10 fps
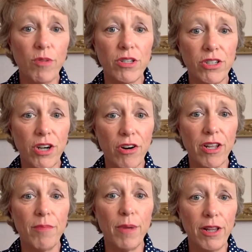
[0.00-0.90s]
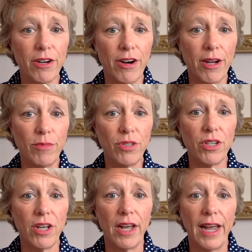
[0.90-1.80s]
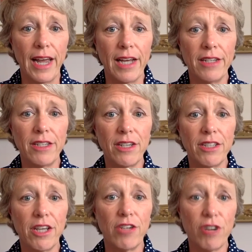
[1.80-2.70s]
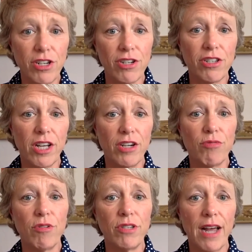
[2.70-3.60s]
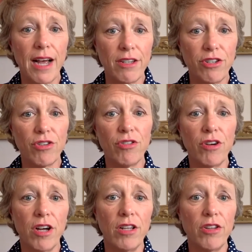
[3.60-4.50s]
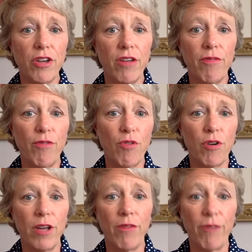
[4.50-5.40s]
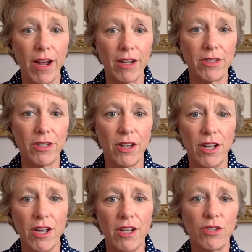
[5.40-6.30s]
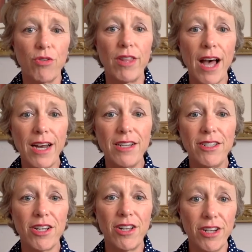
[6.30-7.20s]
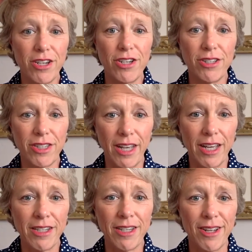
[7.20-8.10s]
with starting milligrams and titration schedules as you're looking for effects. So that is the clinician's kit.